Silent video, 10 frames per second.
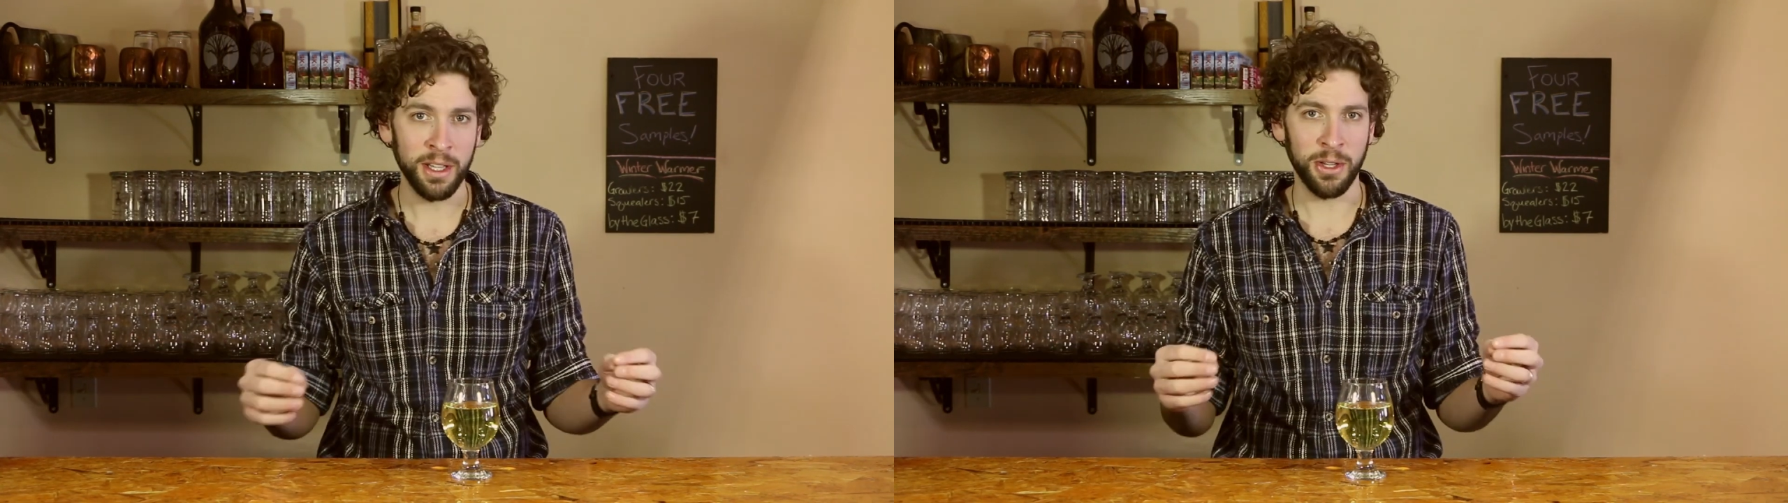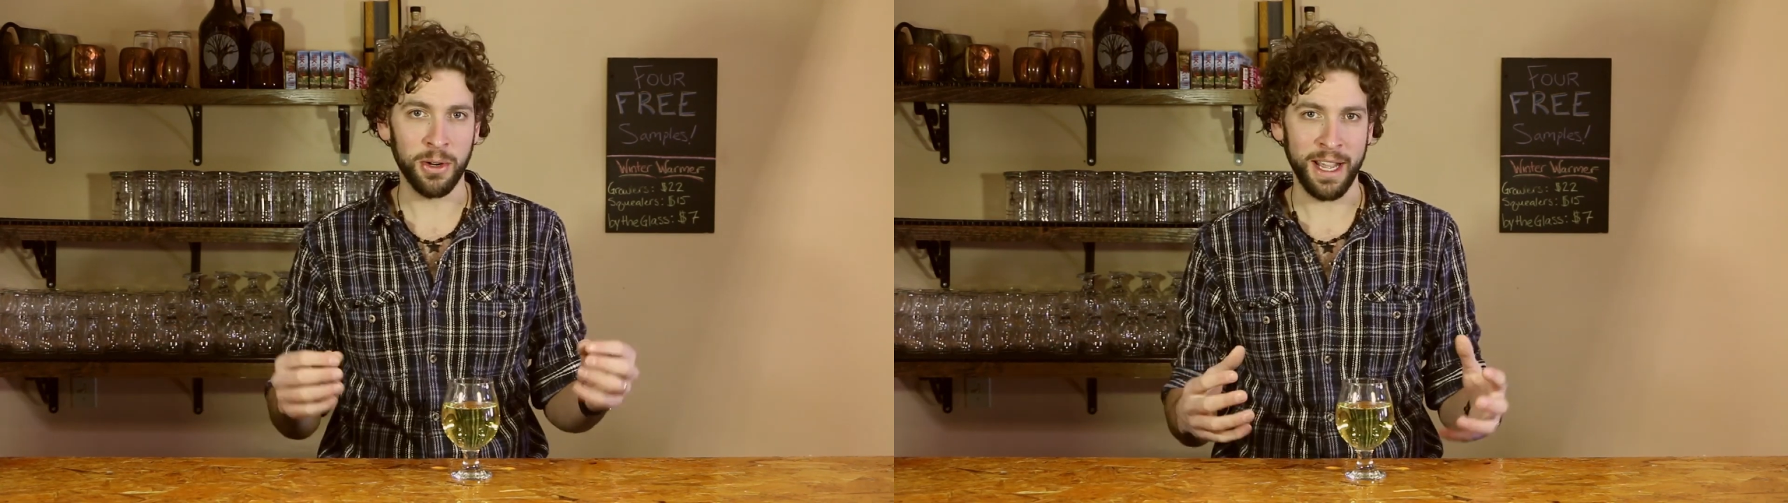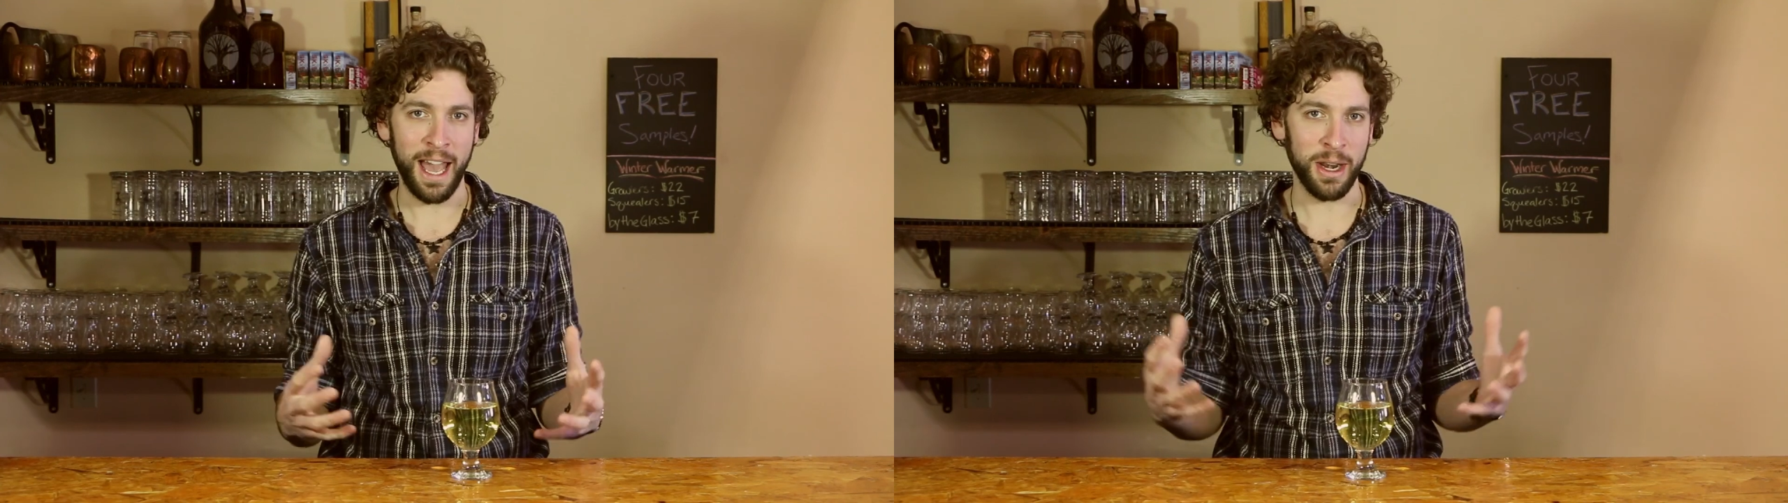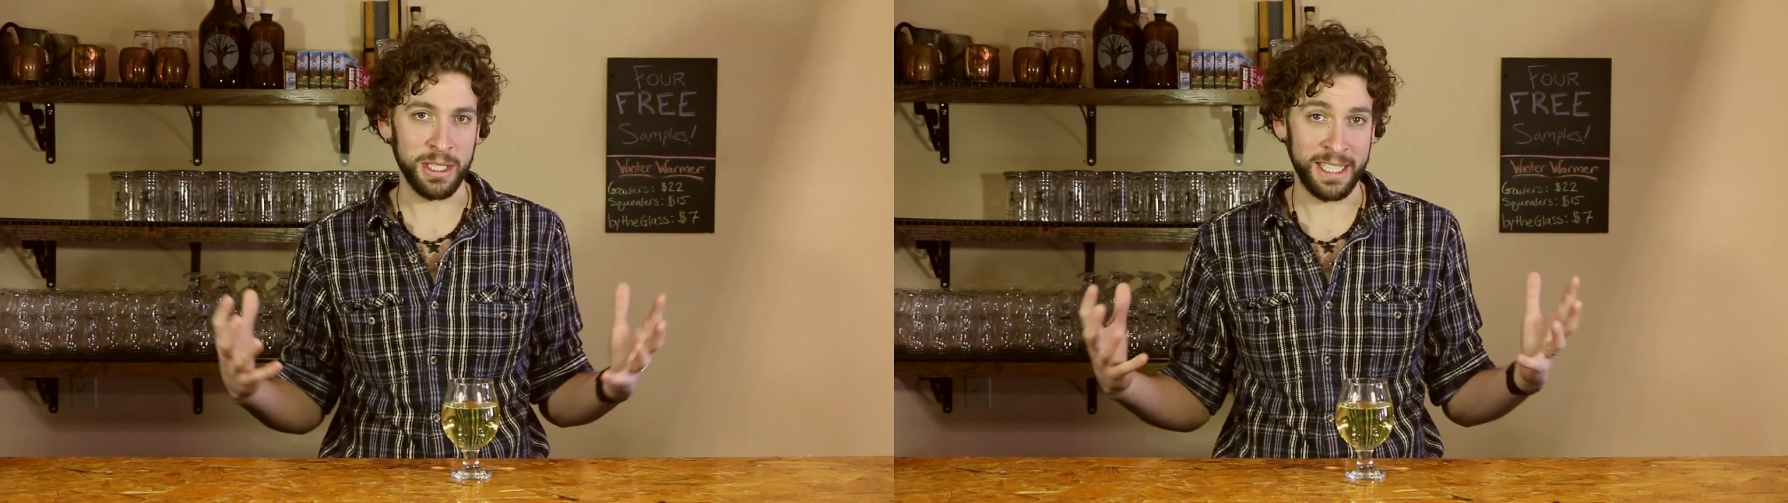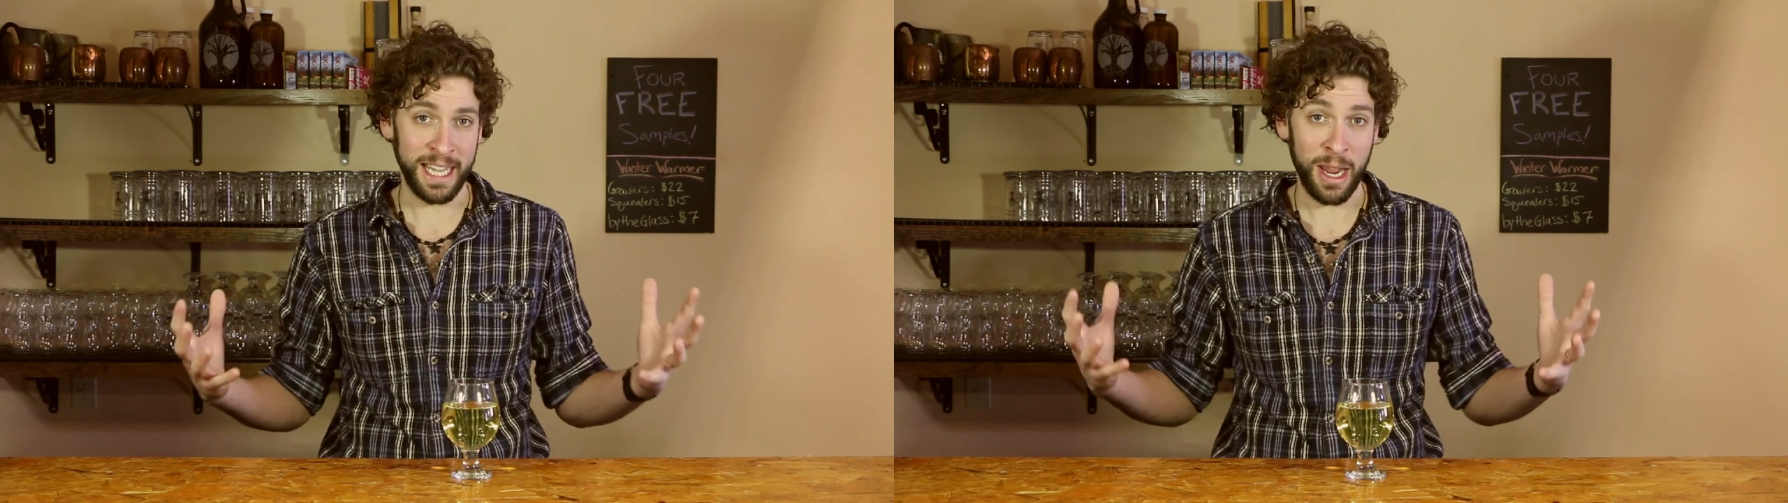learning how to
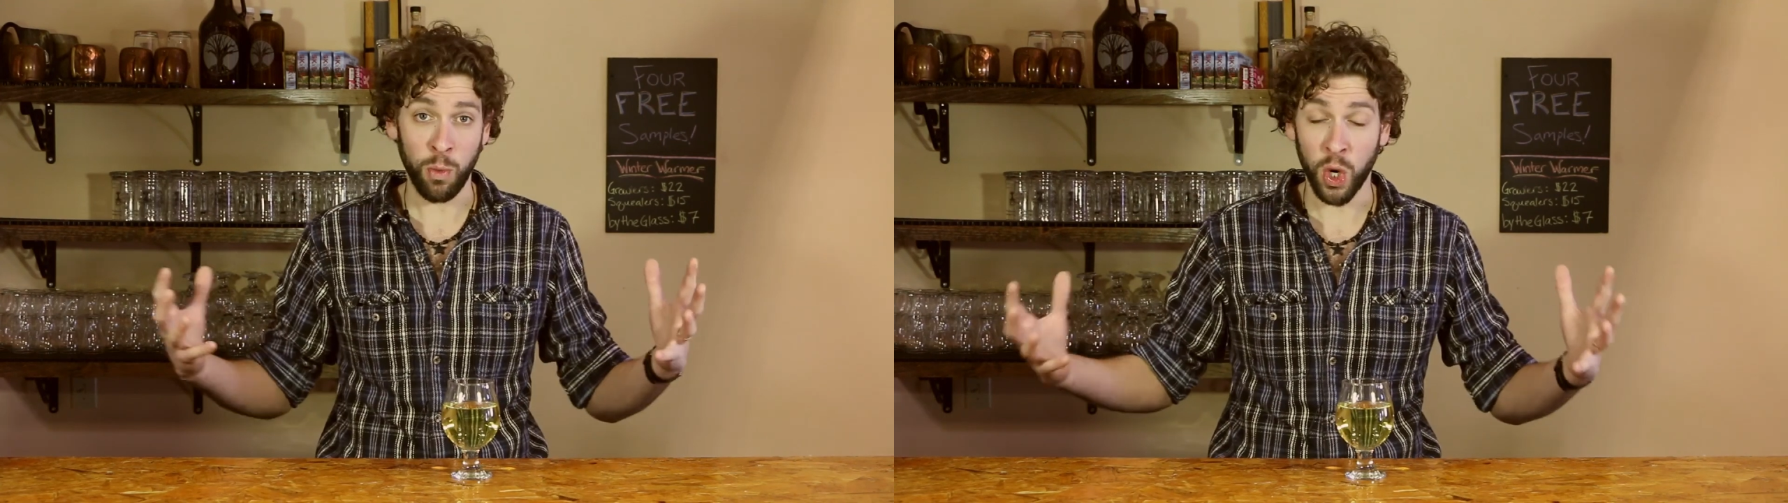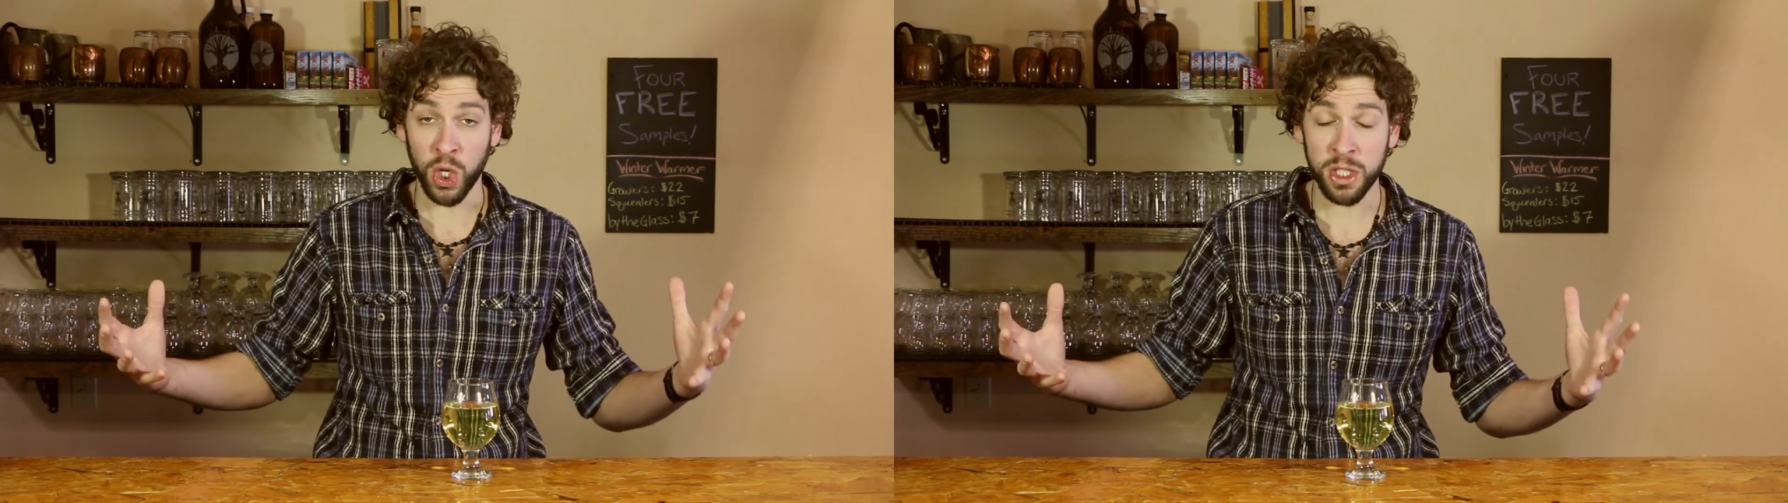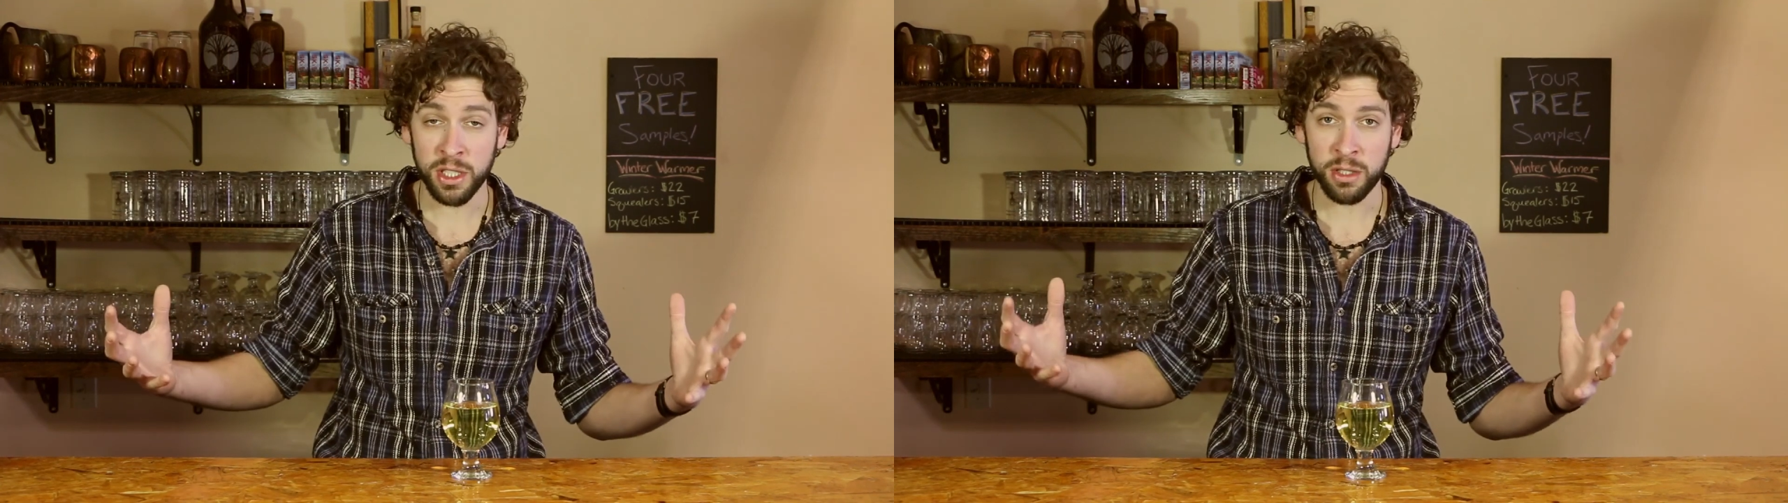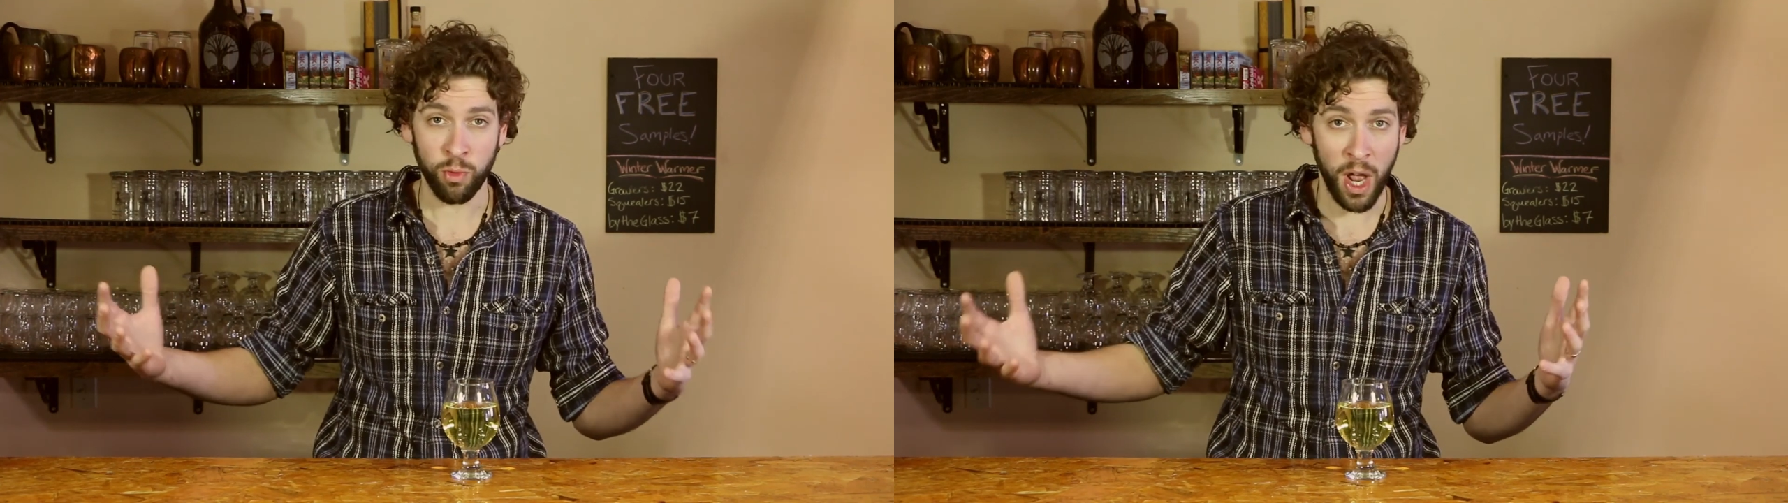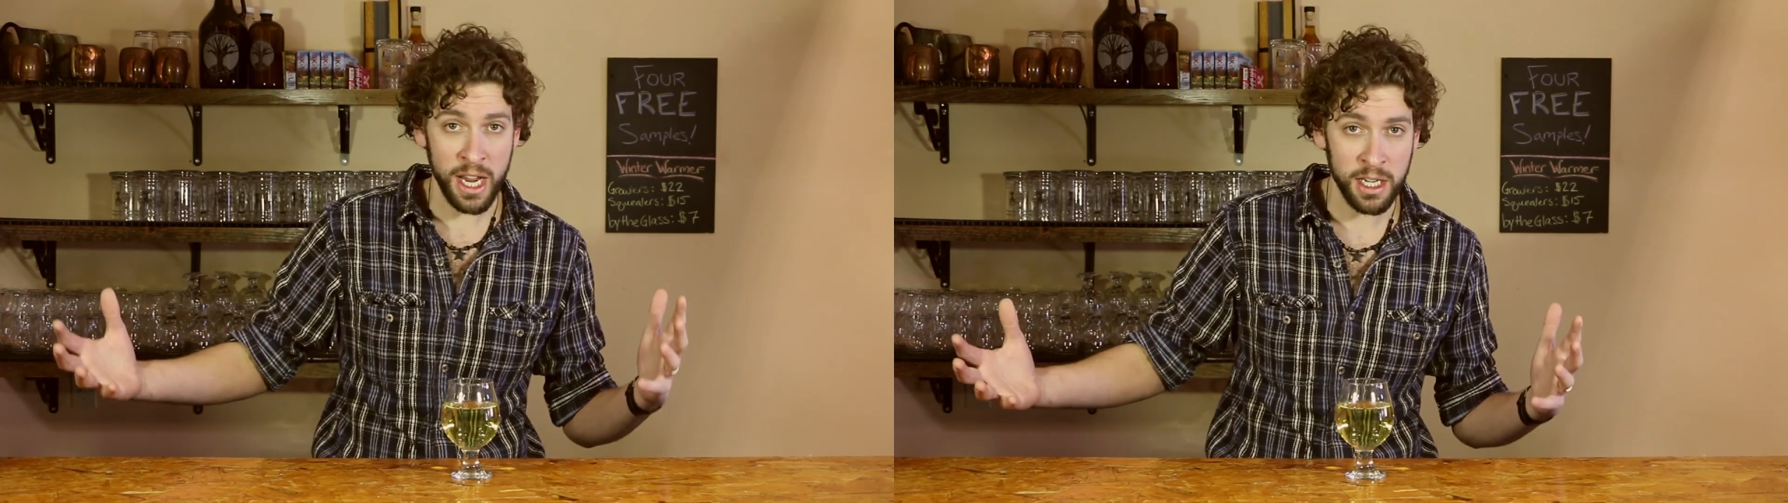say words
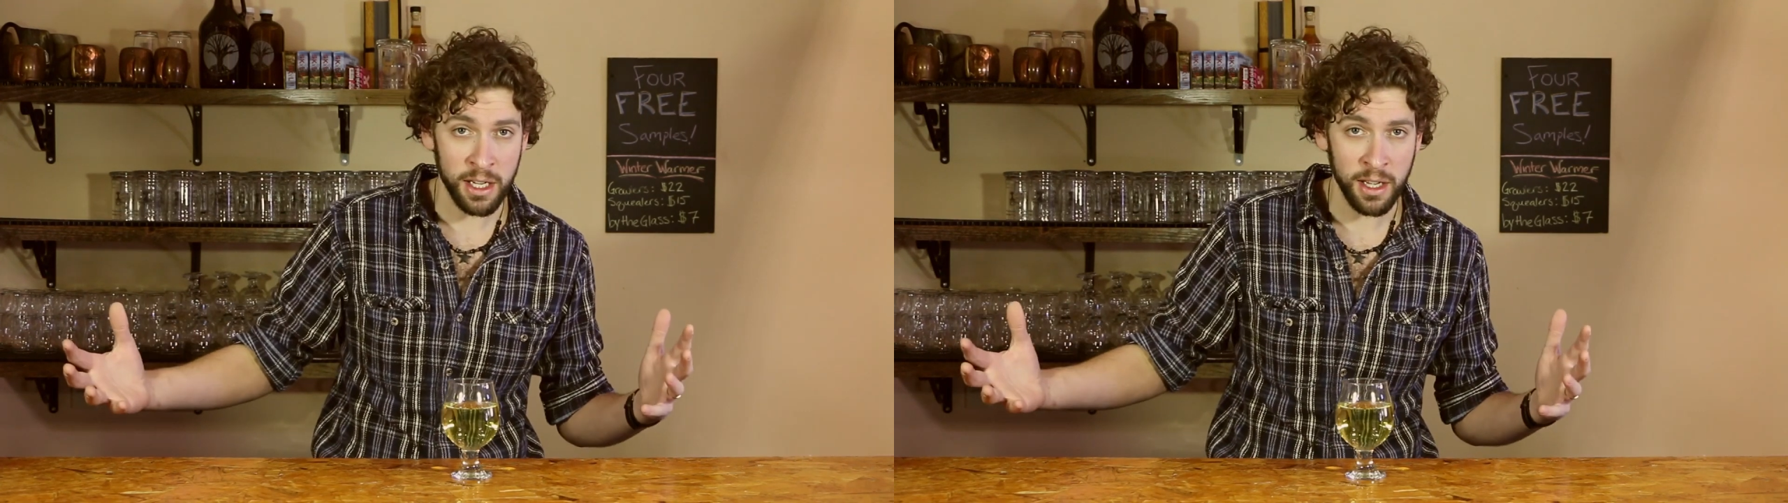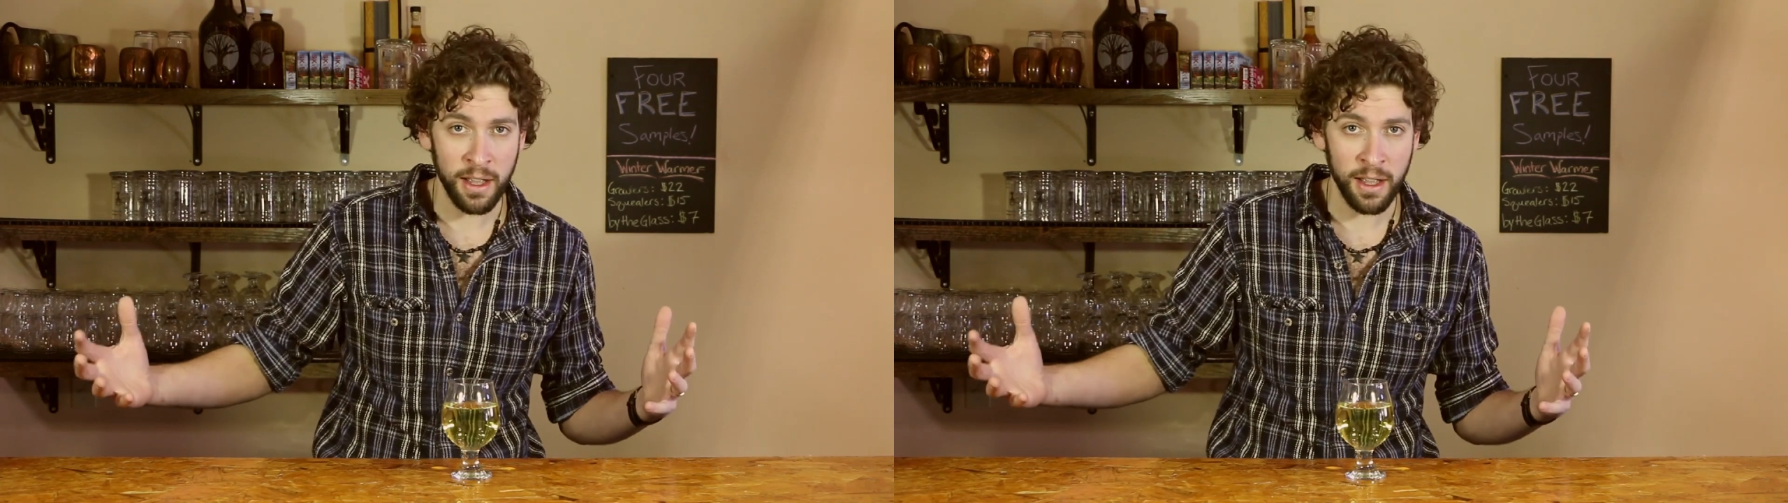right.